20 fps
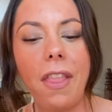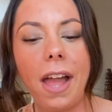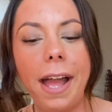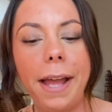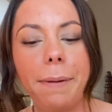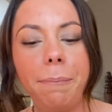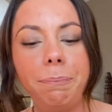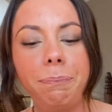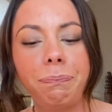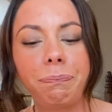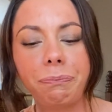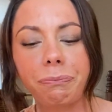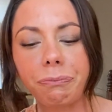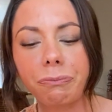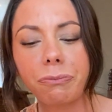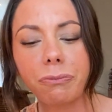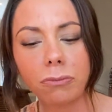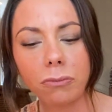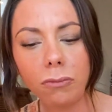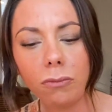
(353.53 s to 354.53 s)
then
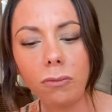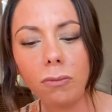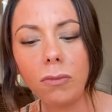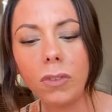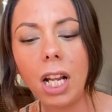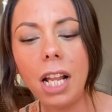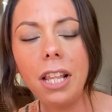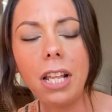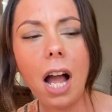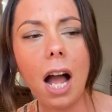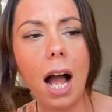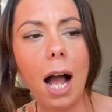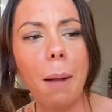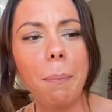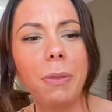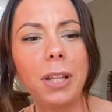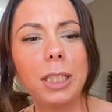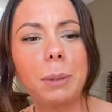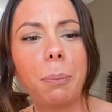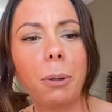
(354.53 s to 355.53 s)

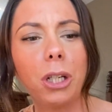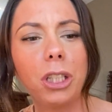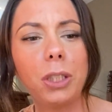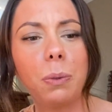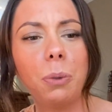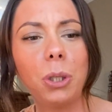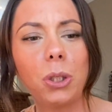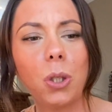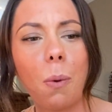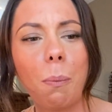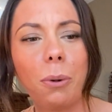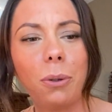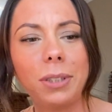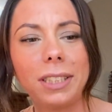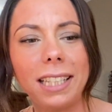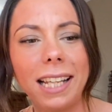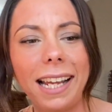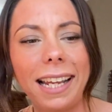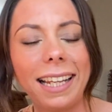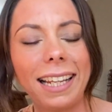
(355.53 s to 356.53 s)
this person was almost
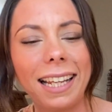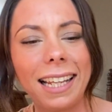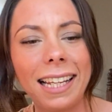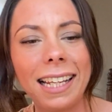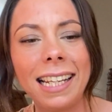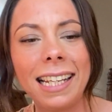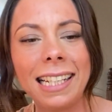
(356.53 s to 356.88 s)
like